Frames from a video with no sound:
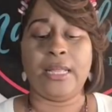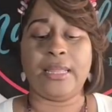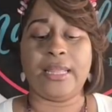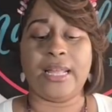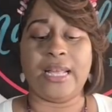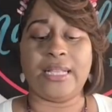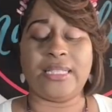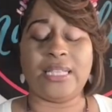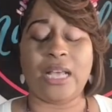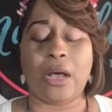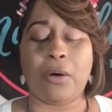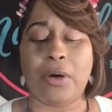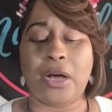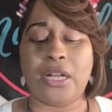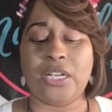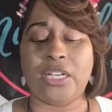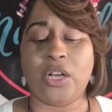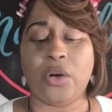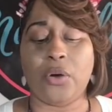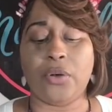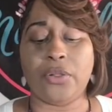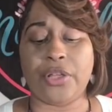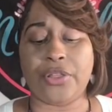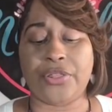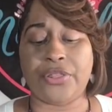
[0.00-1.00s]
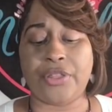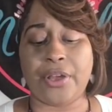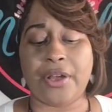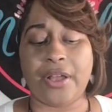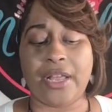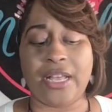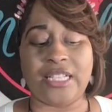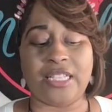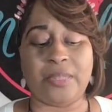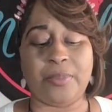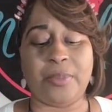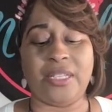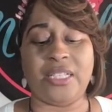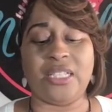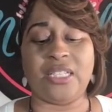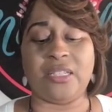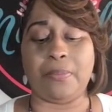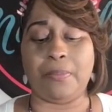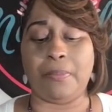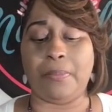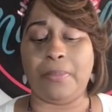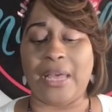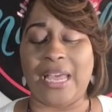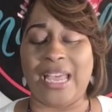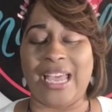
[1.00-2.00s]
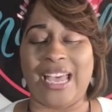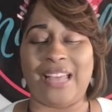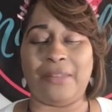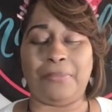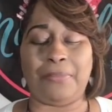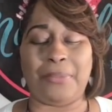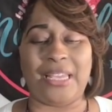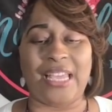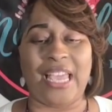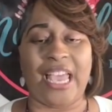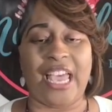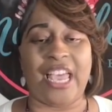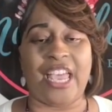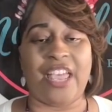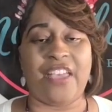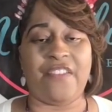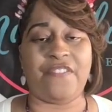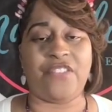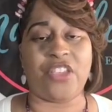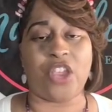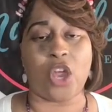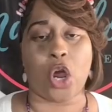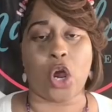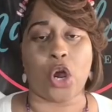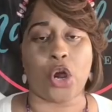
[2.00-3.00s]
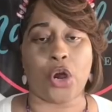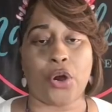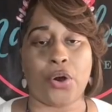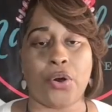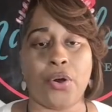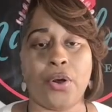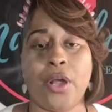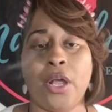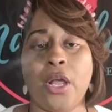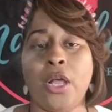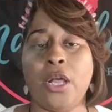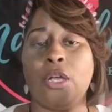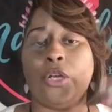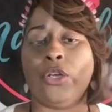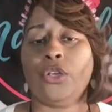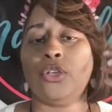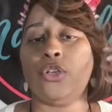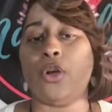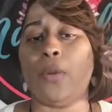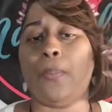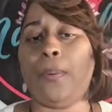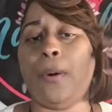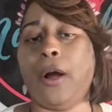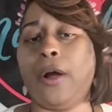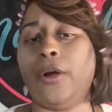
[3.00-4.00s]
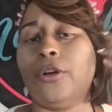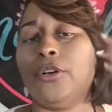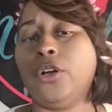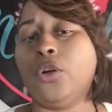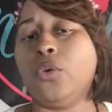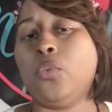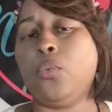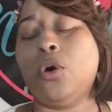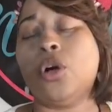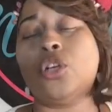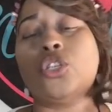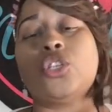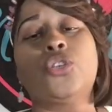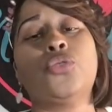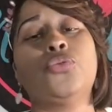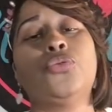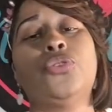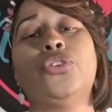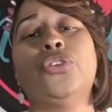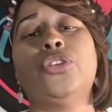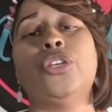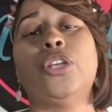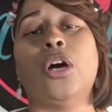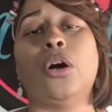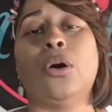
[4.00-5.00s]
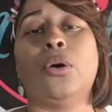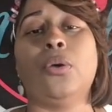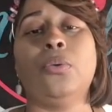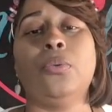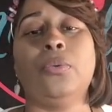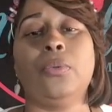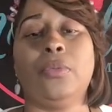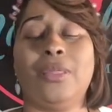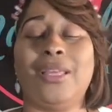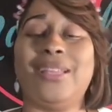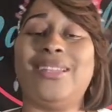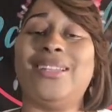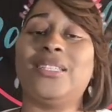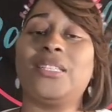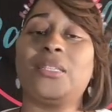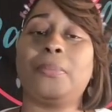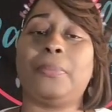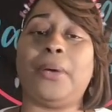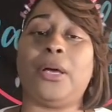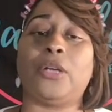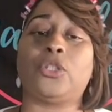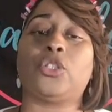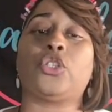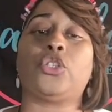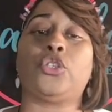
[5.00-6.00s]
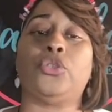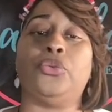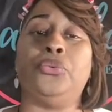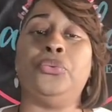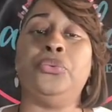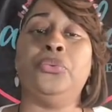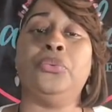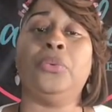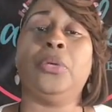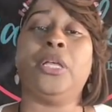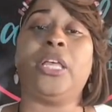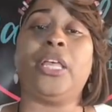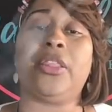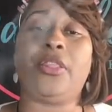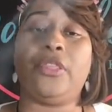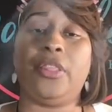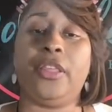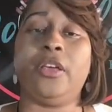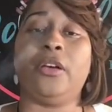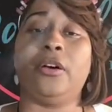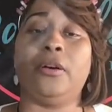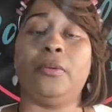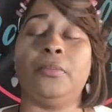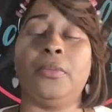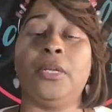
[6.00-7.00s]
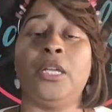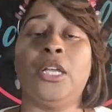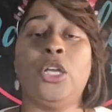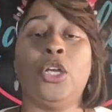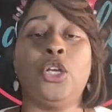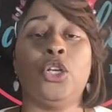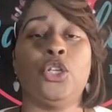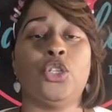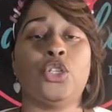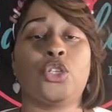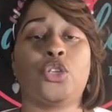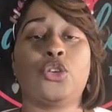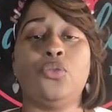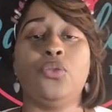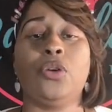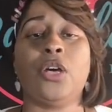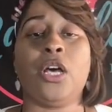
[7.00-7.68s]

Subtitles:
That's how I know that there has been some bad behavior. Your partner wants you to know that it's about you and them. Two